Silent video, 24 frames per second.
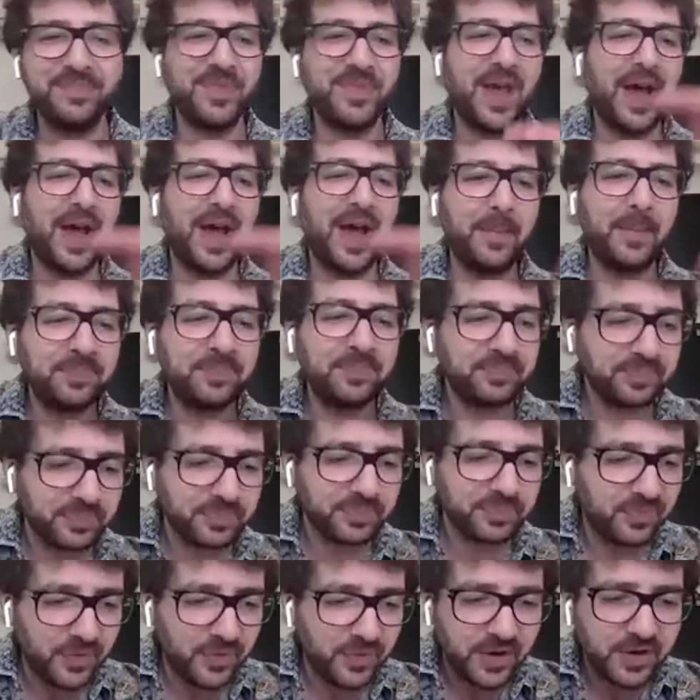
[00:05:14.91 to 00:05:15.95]
So
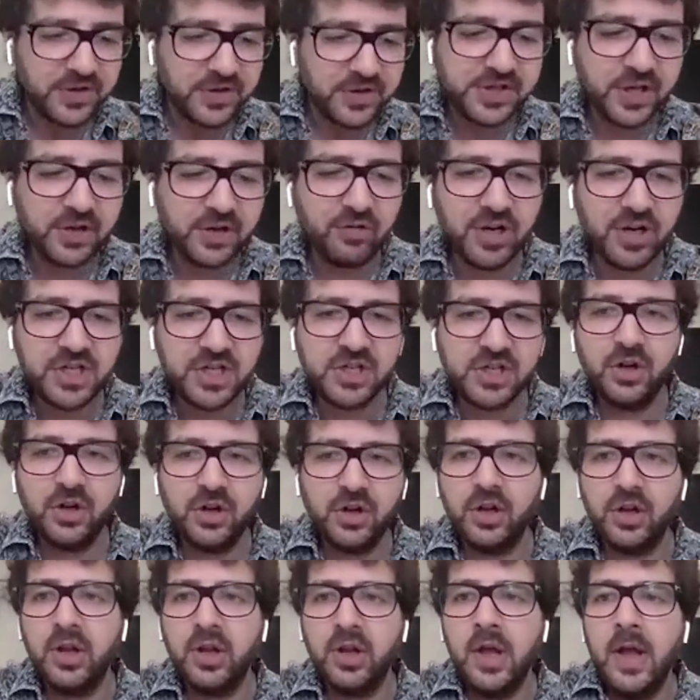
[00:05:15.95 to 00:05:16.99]
the
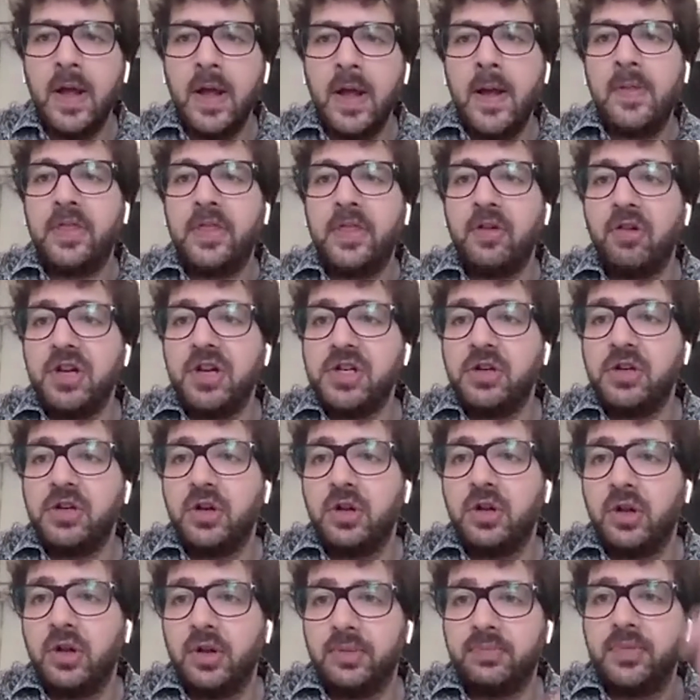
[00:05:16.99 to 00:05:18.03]
original
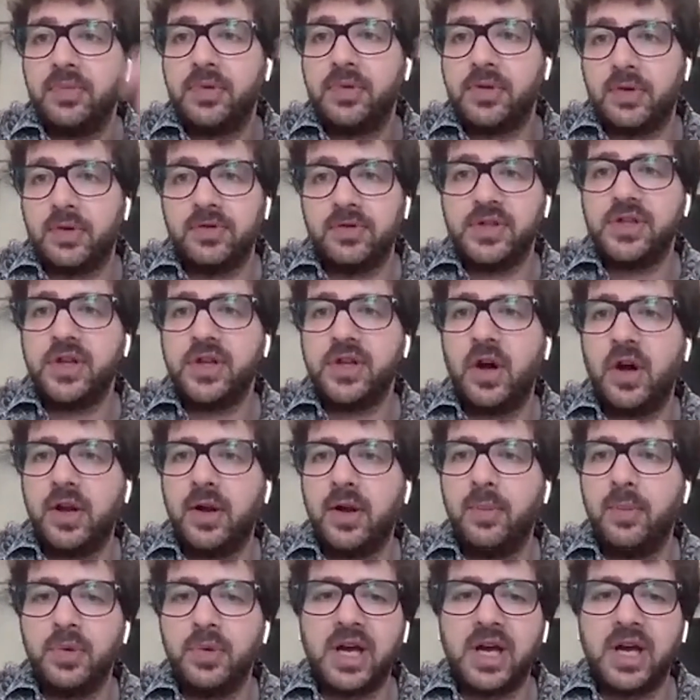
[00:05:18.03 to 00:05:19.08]
sort of
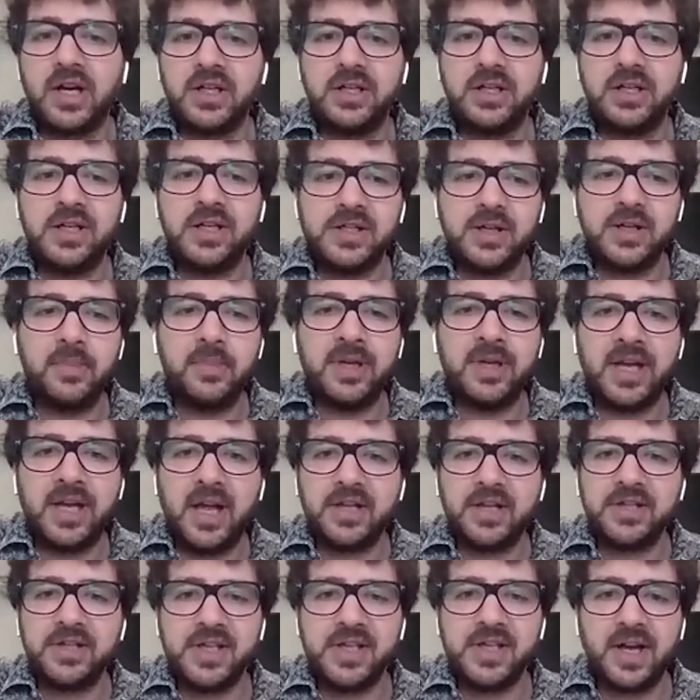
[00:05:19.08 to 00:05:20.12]
startup was actually somebody
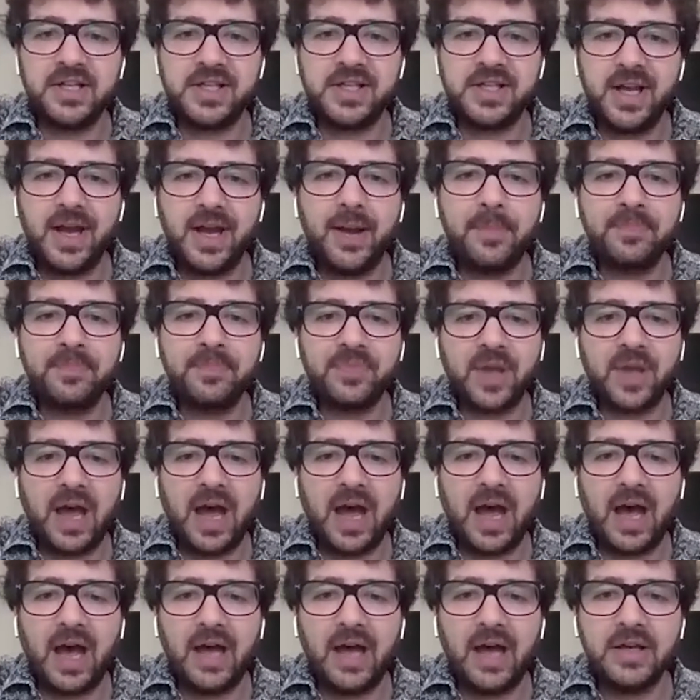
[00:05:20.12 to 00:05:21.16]
else's idea,
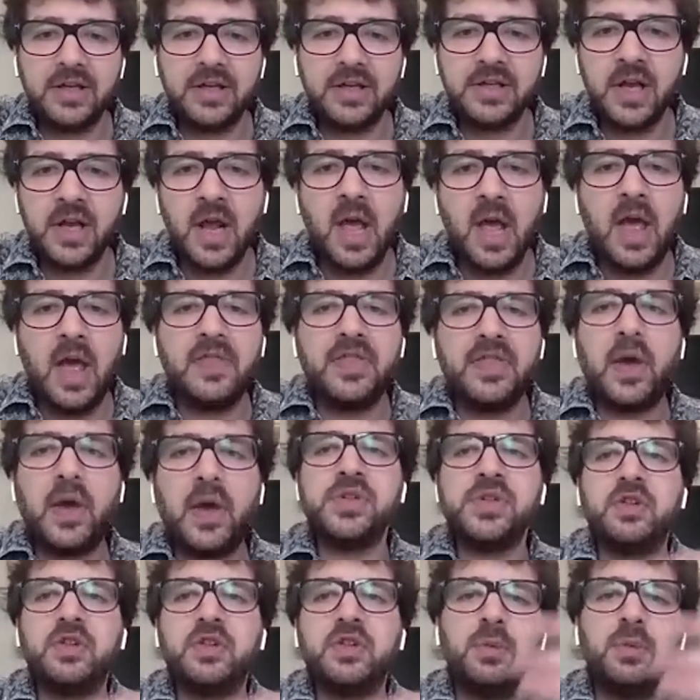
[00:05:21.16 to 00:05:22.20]
and there
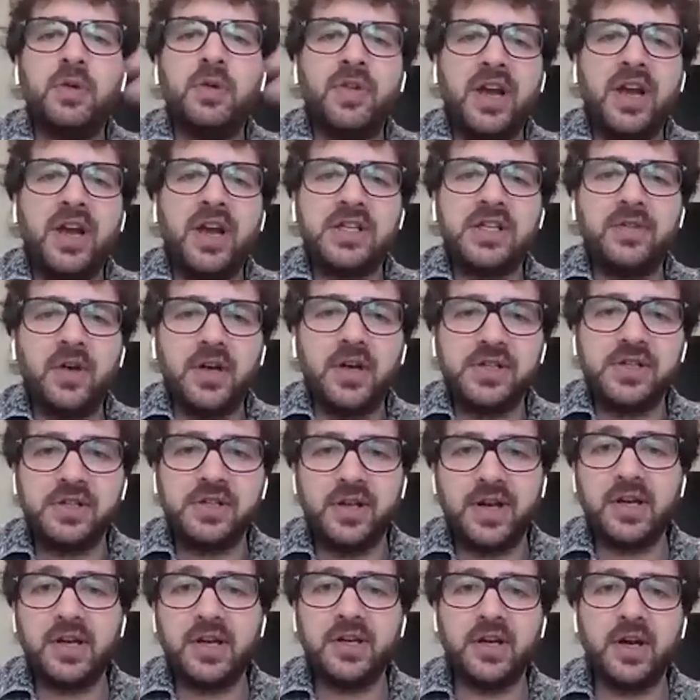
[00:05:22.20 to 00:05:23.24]
was a group of 8 of us that
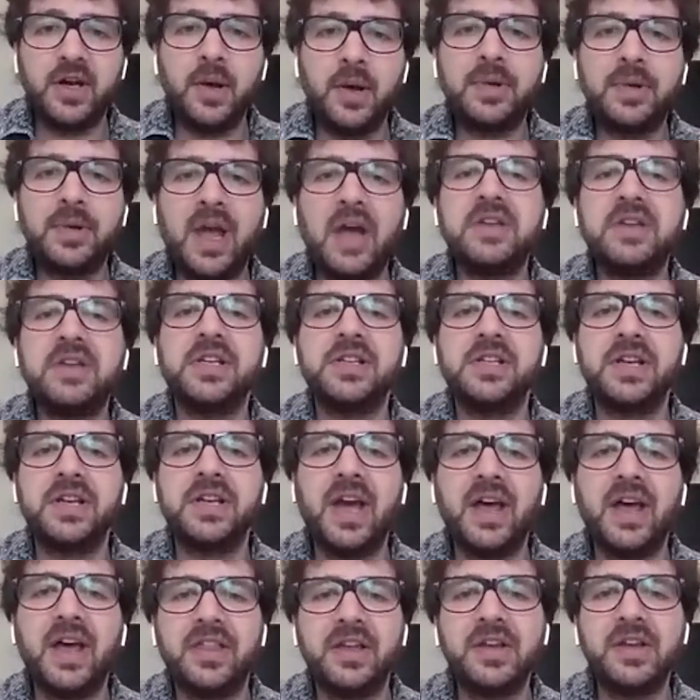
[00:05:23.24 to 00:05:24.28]
ended up getting
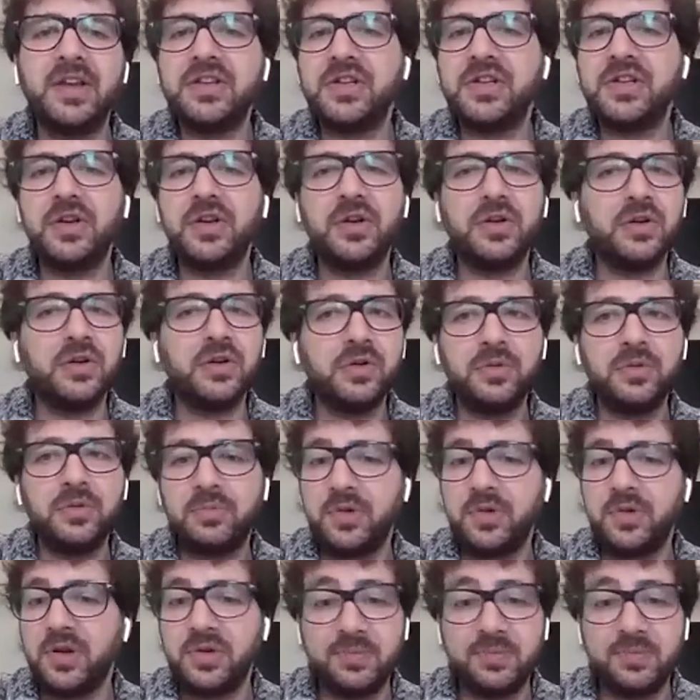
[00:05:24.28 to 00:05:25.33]
together to
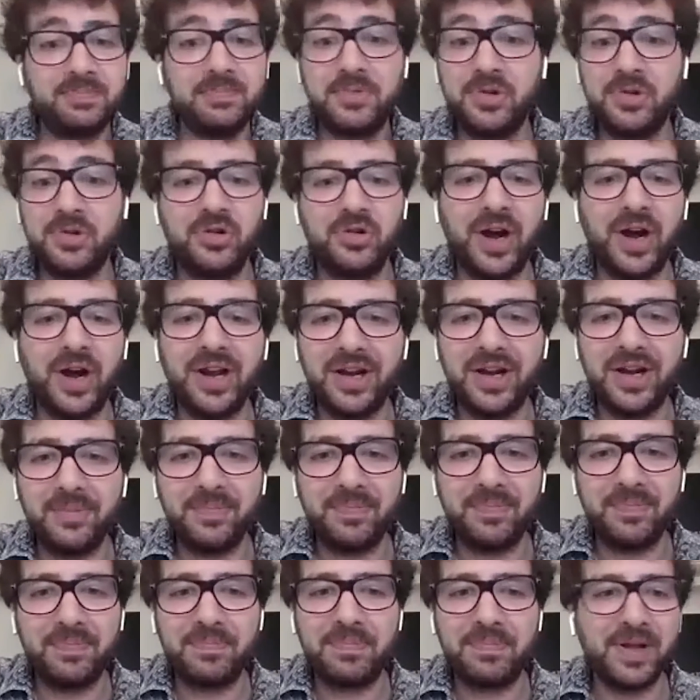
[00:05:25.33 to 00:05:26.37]
try to
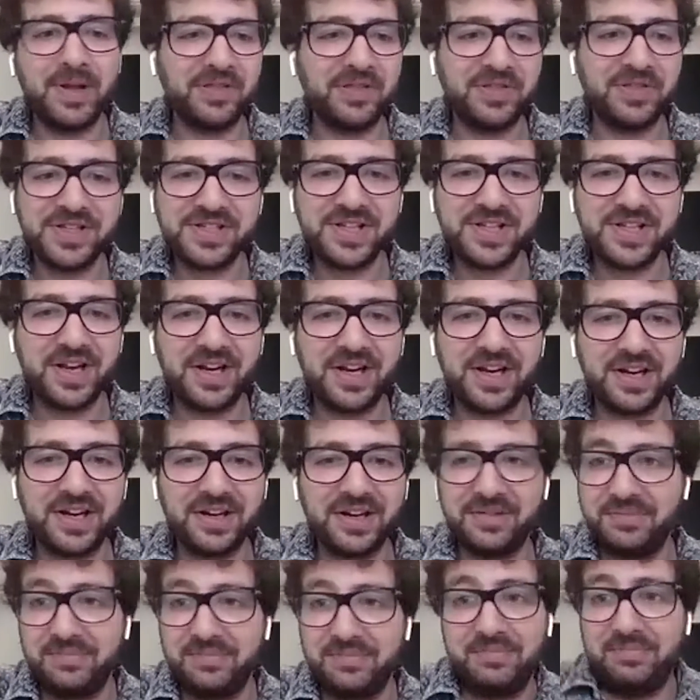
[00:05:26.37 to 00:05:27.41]
build this thing
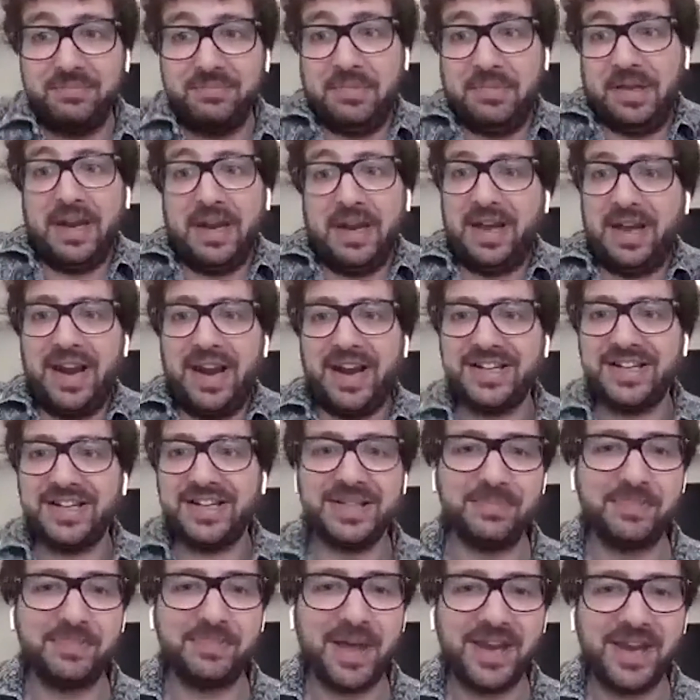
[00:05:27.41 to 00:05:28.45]
and
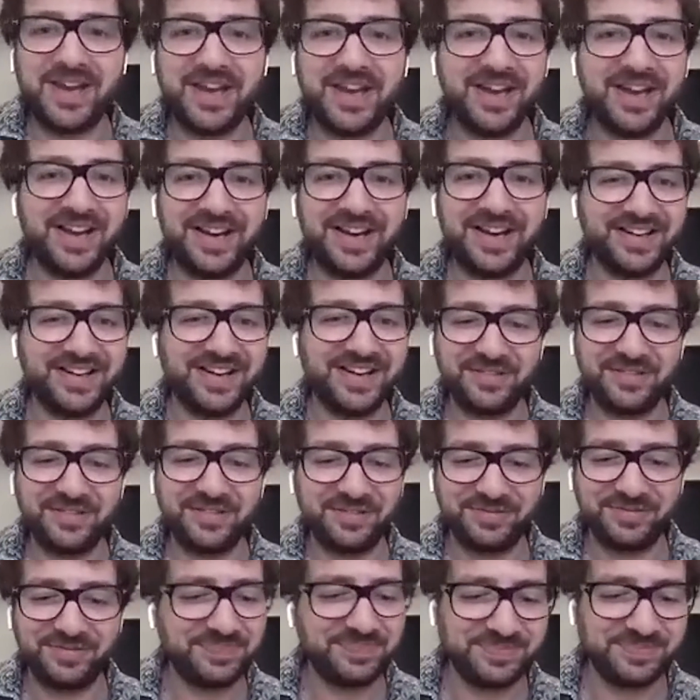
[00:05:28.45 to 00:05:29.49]
actually make it kind of
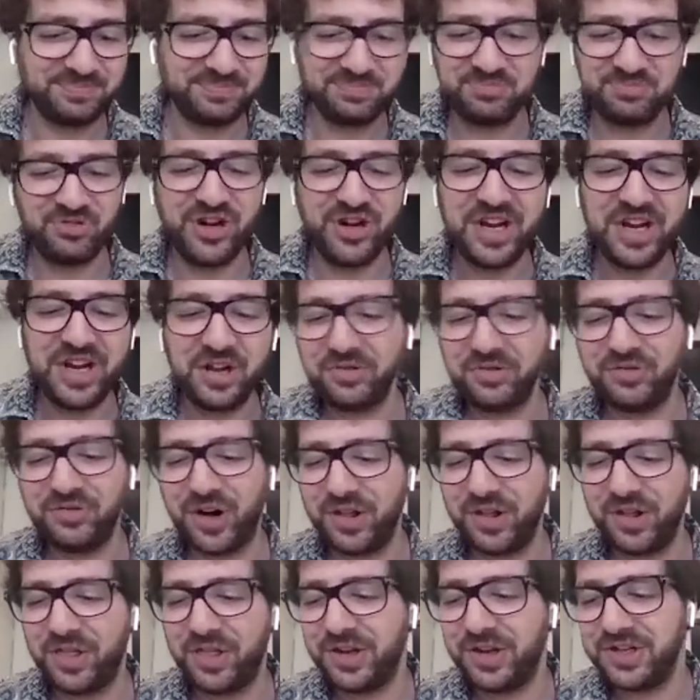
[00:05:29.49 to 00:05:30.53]
real
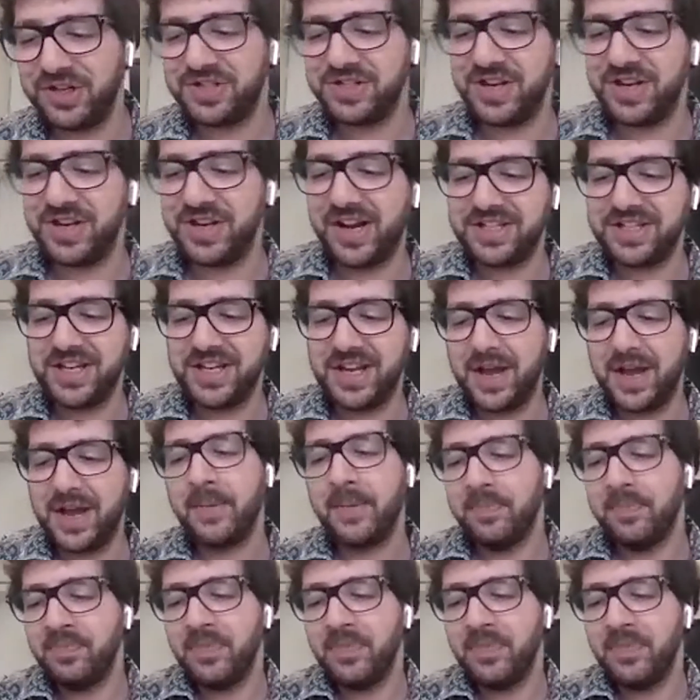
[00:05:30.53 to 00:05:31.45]
rather than just an idea.